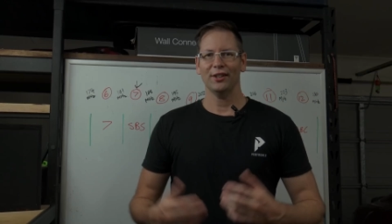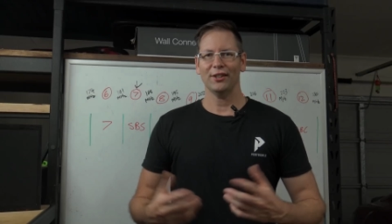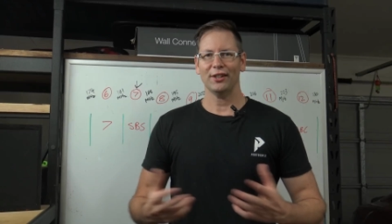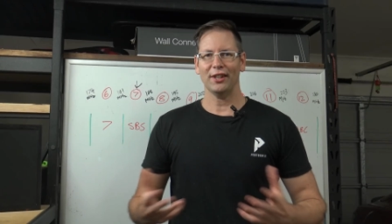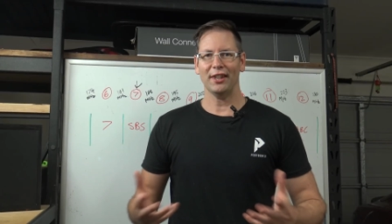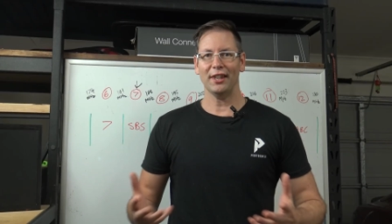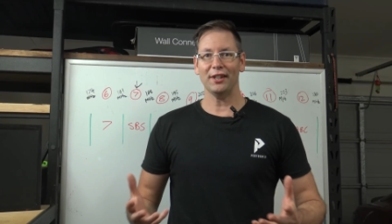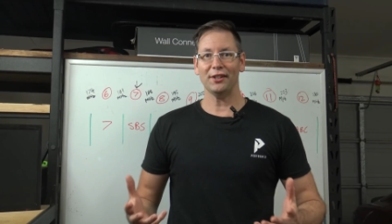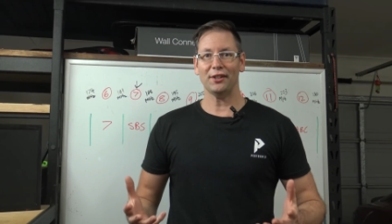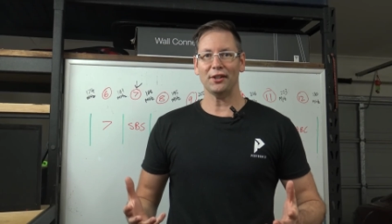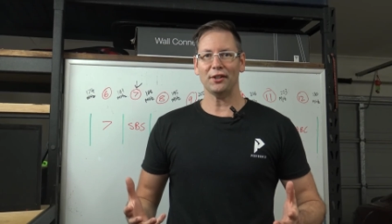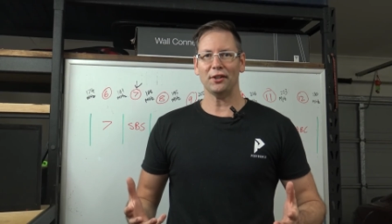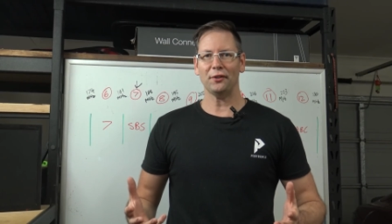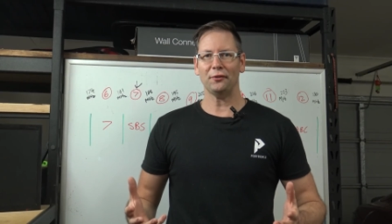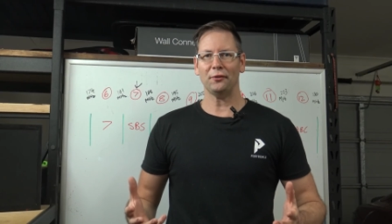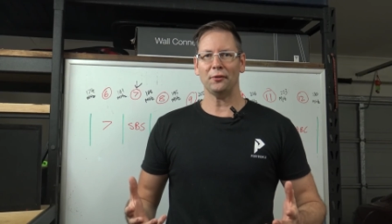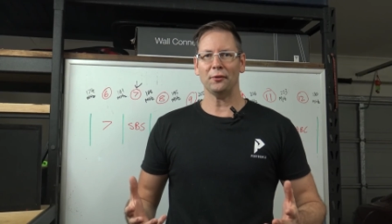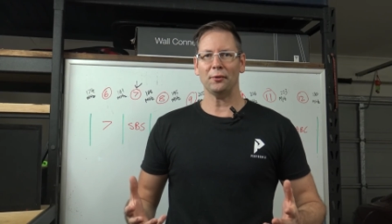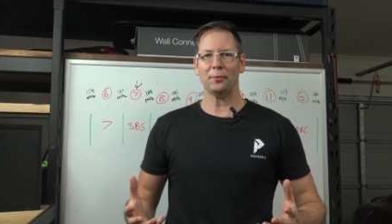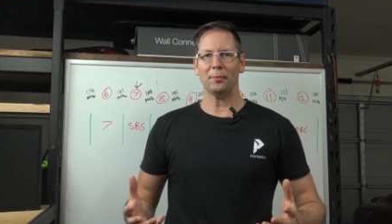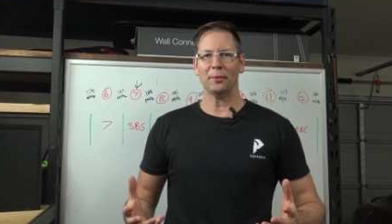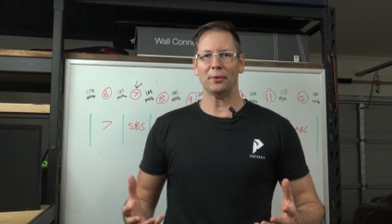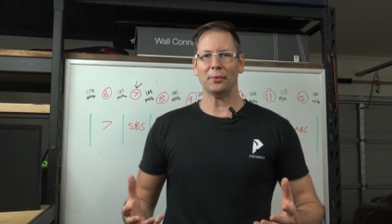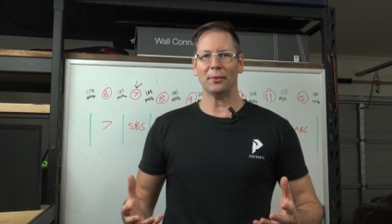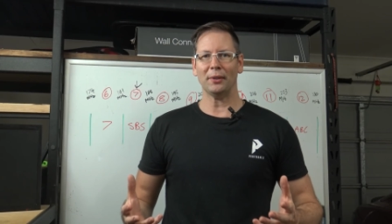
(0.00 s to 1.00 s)
So there's the
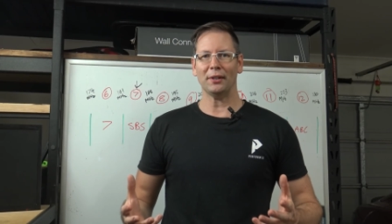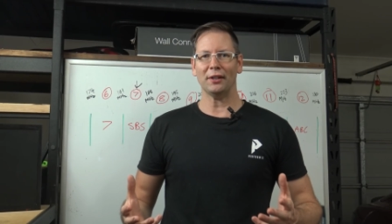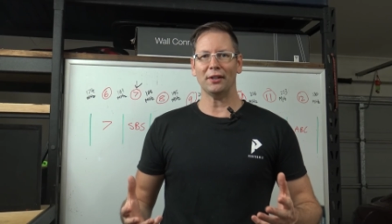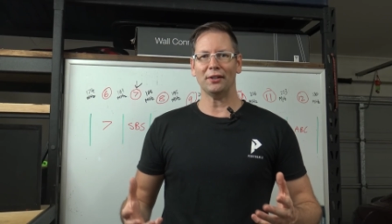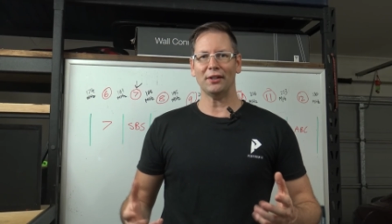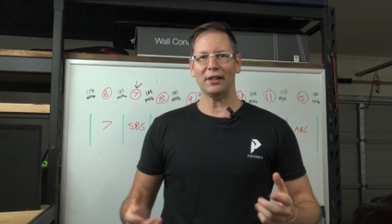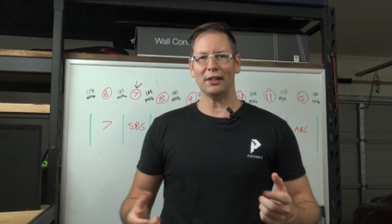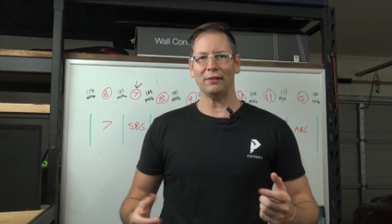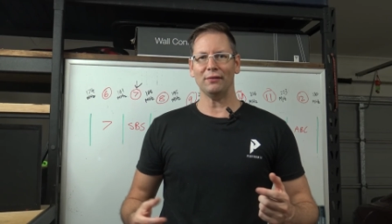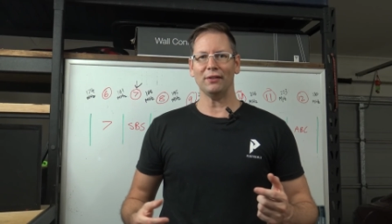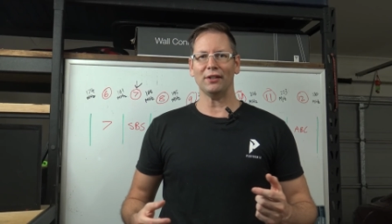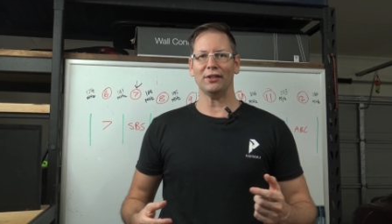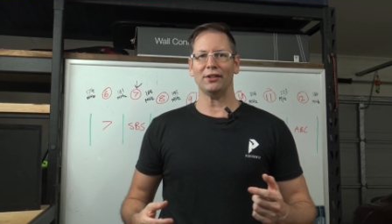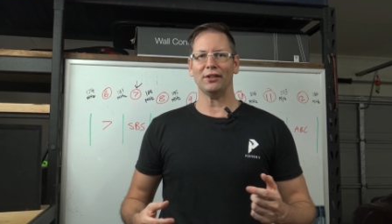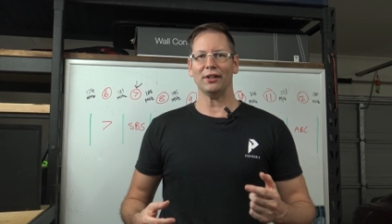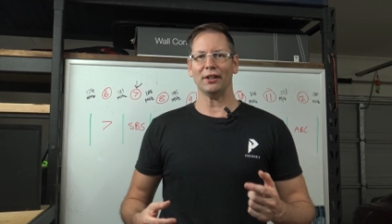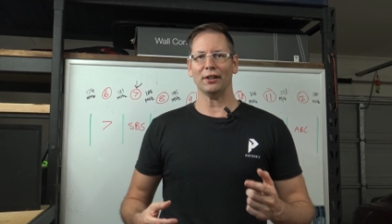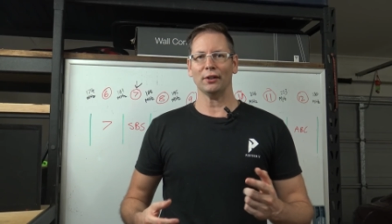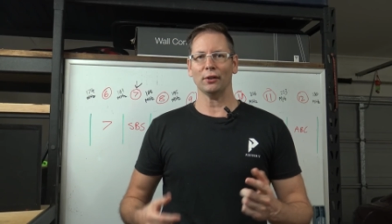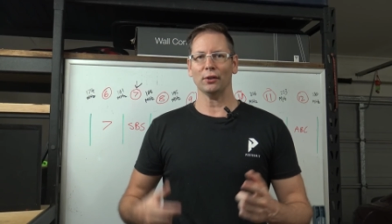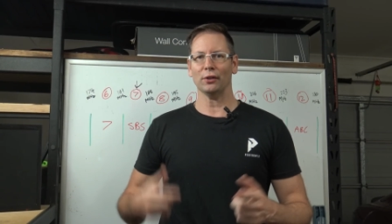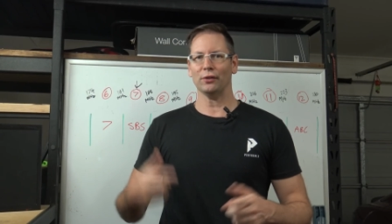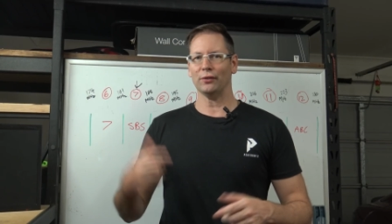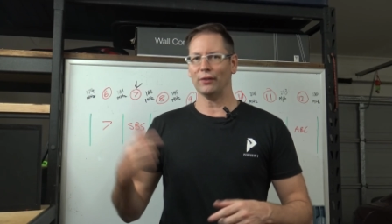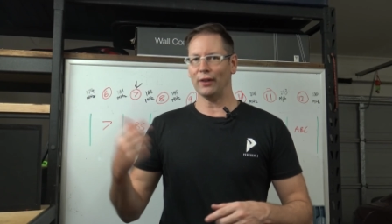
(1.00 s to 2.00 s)
difference between the T V
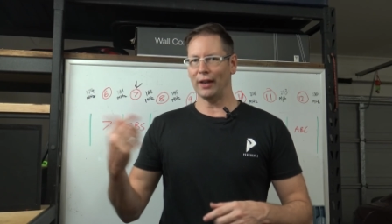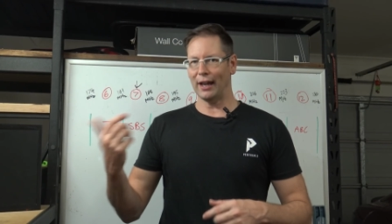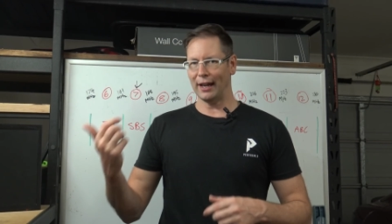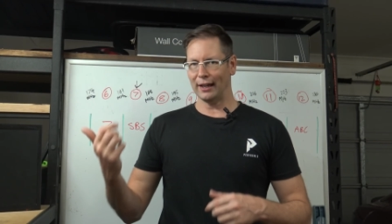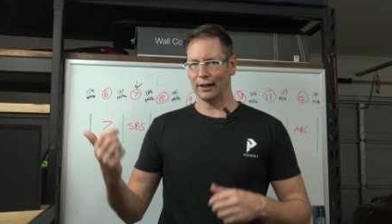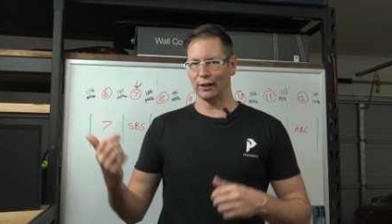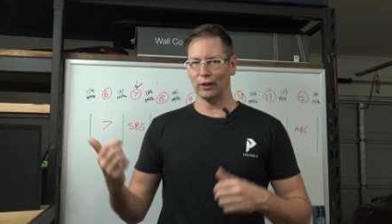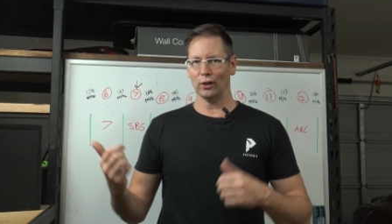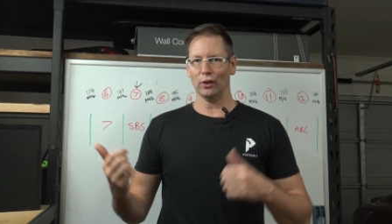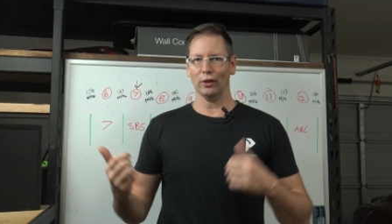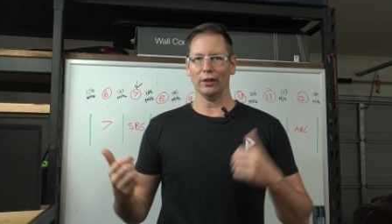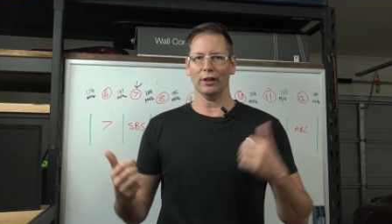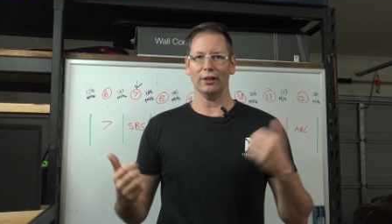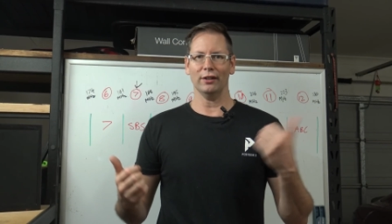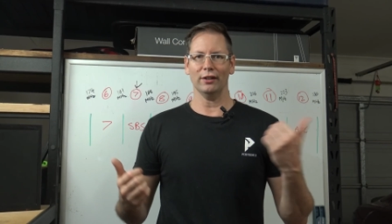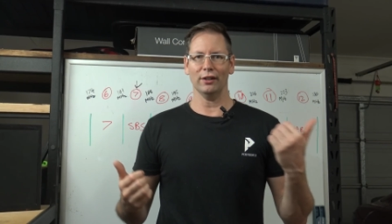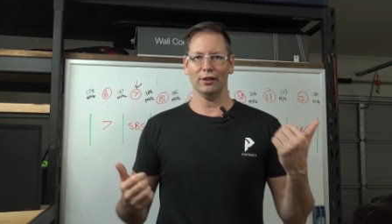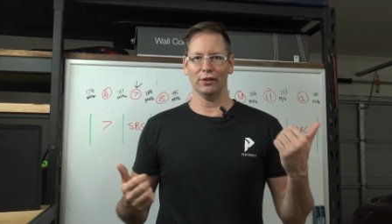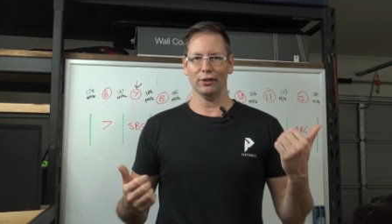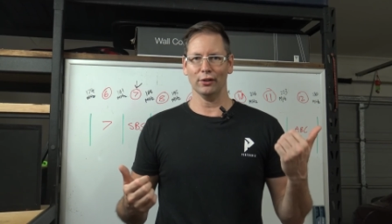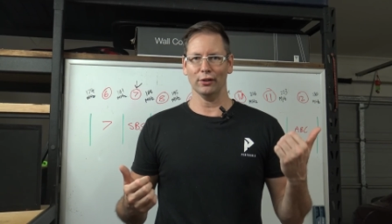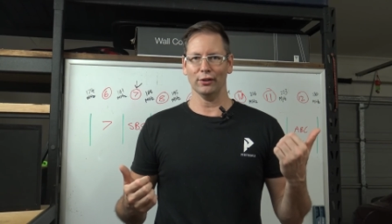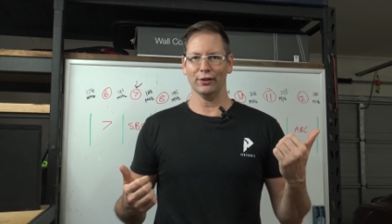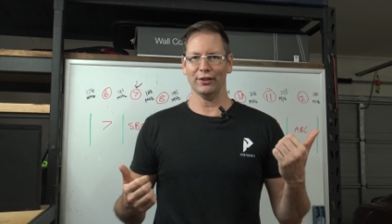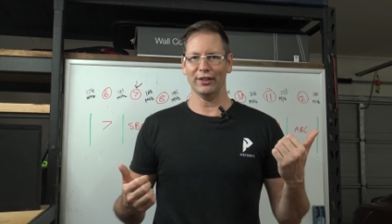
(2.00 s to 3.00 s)
signals for analog and
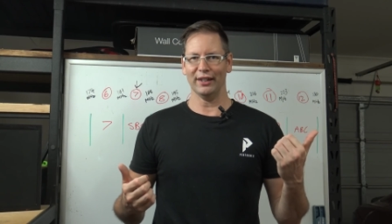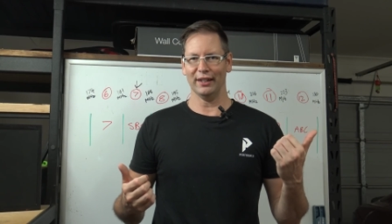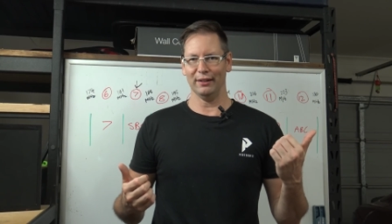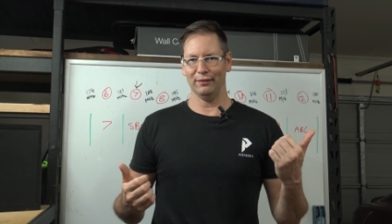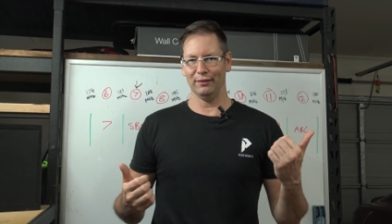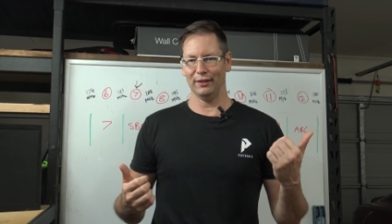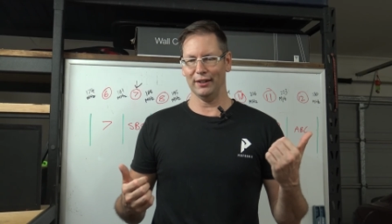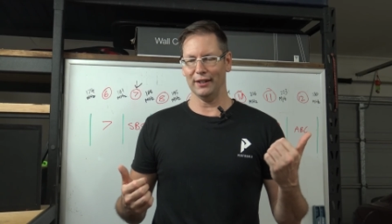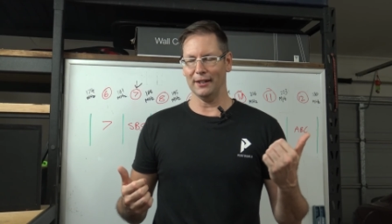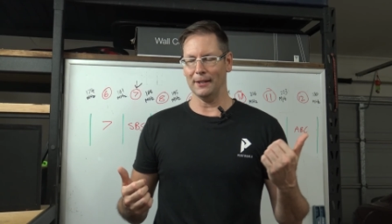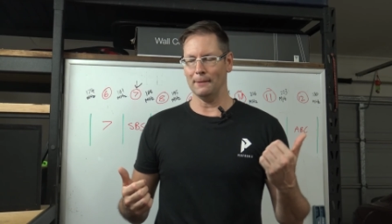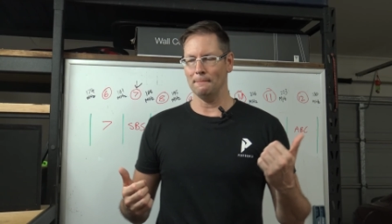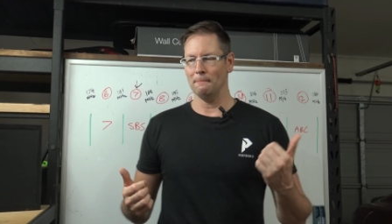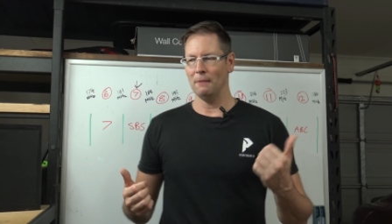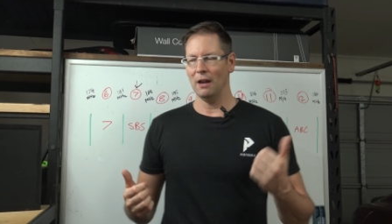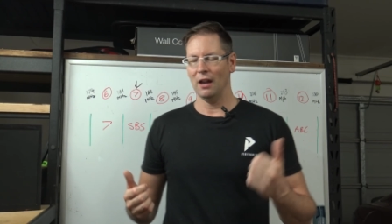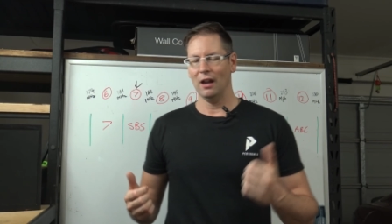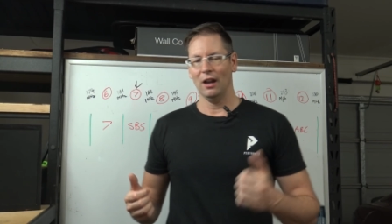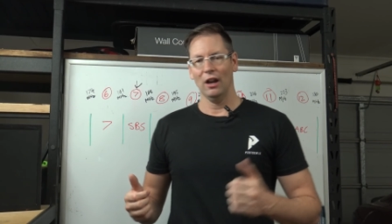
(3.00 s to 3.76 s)
digital T V.